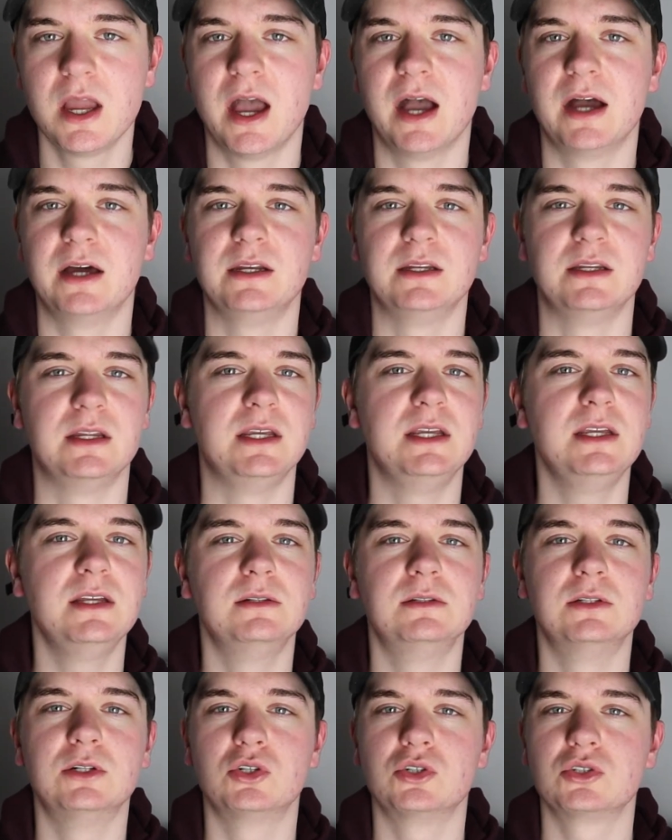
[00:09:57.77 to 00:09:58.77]
And
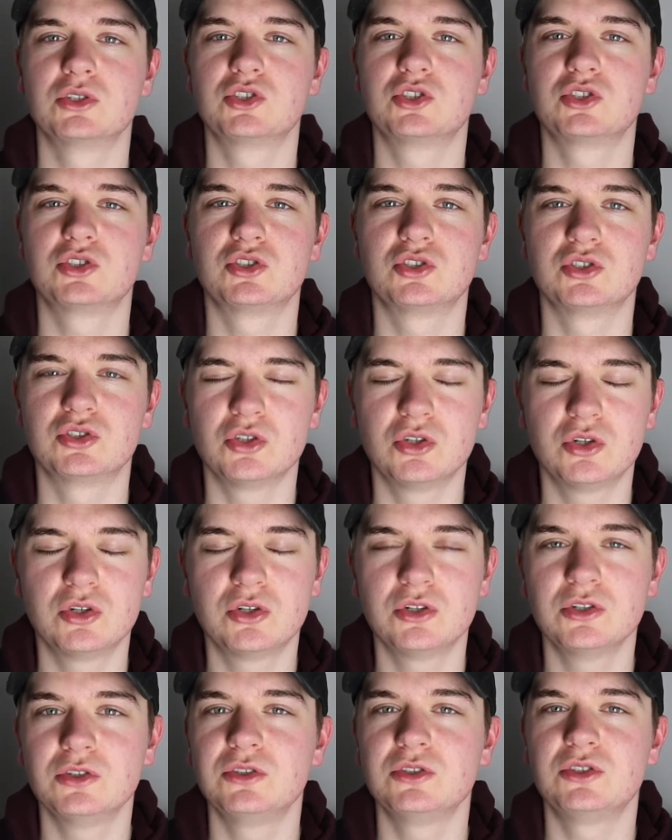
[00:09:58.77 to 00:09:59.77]
he looks
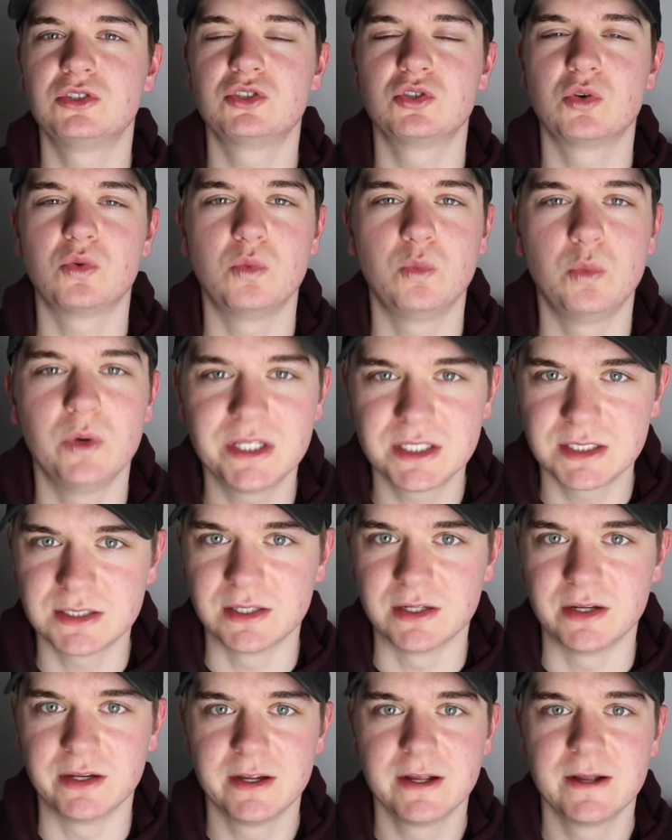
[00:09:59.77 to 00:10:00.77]
so
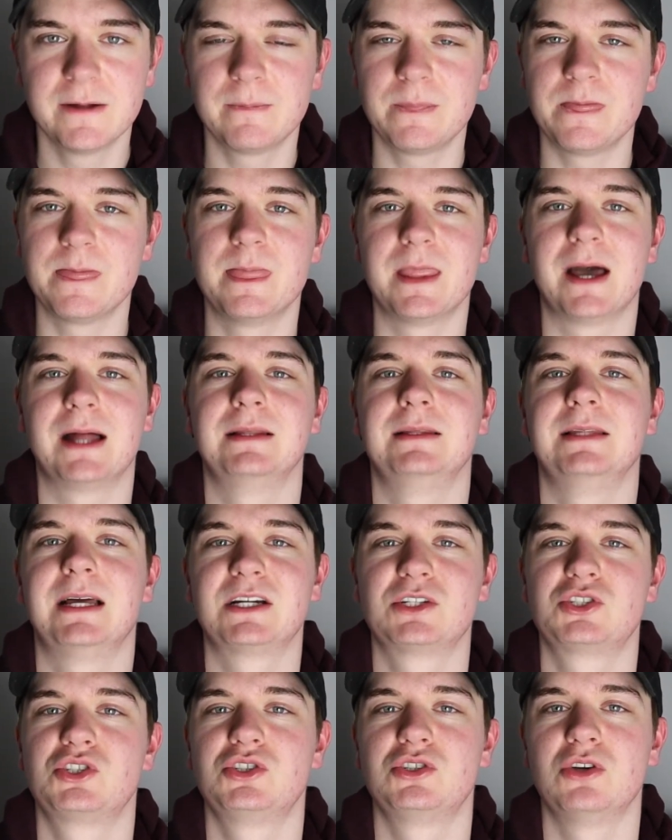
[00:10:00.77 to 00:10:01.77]
twisted in that
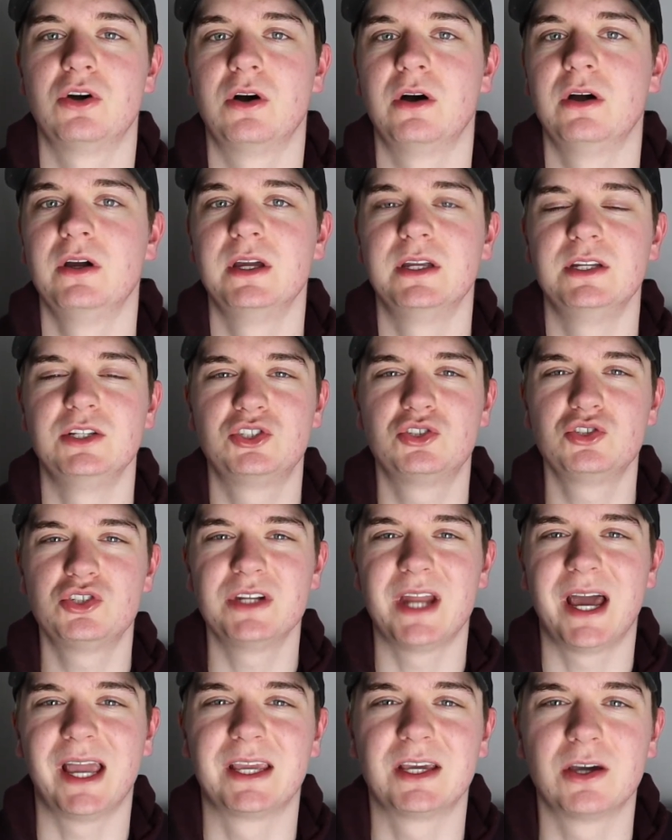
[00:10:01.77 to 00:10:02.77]
last shot. And it's such
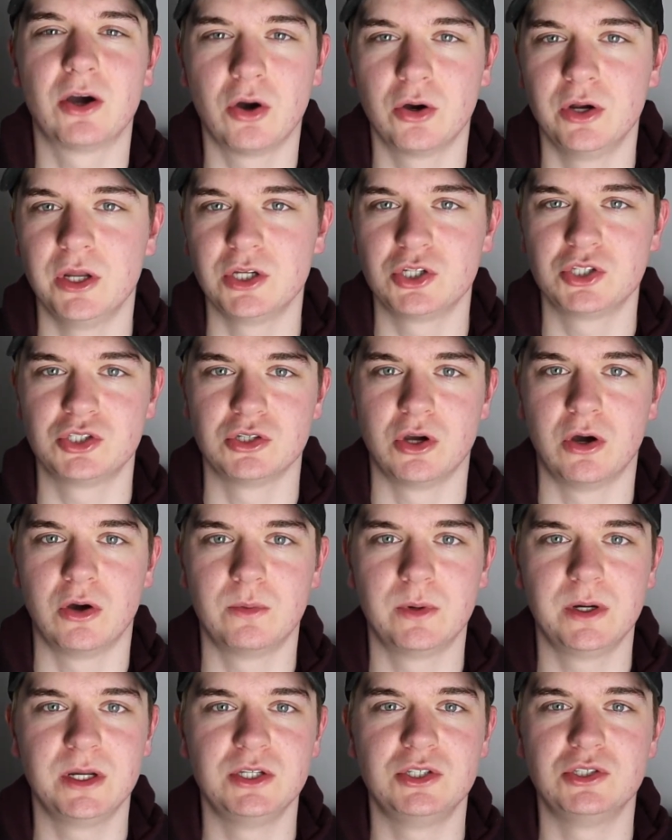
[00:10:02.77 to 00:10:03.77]
an iconic
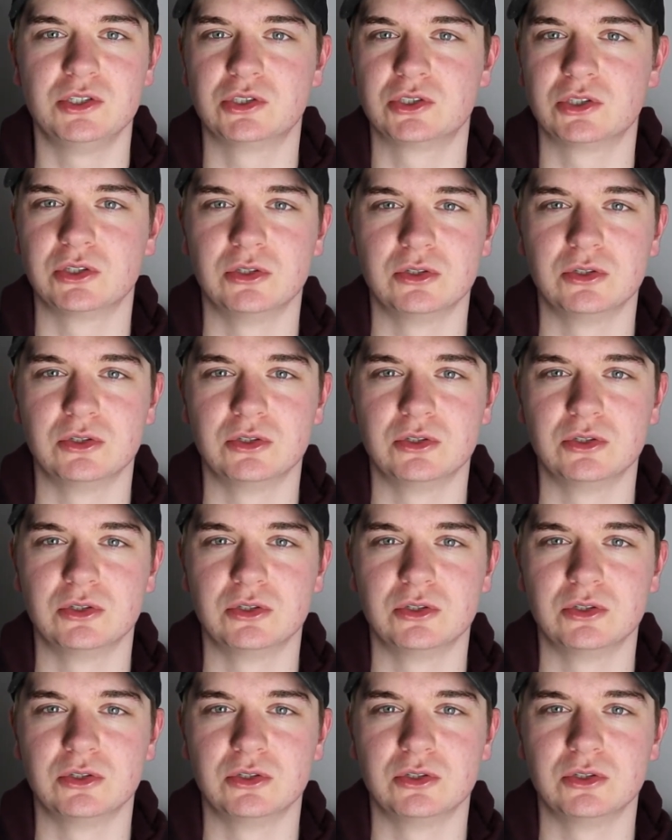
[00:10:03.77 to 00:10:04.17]
shot where he just